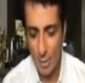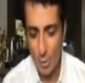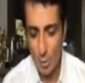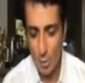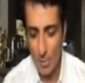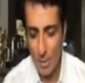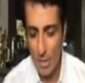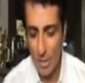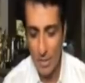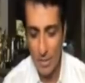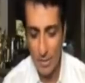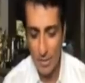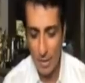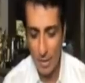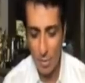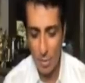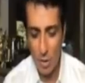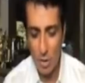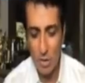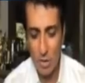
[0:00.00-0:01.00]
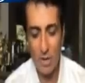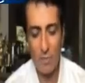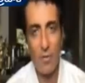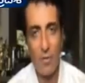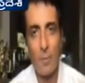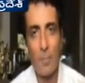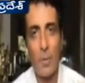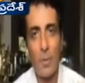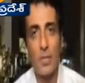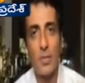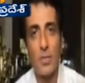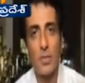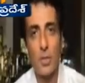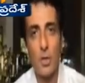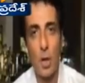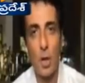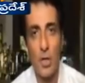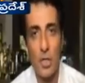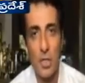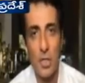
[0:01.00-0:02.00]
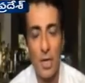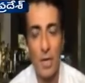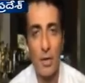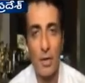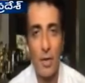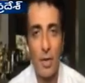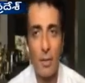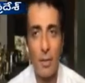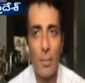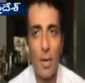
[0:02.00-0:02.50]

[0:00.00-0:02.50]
Uzbekistan, Russia, Philippines, Georgia.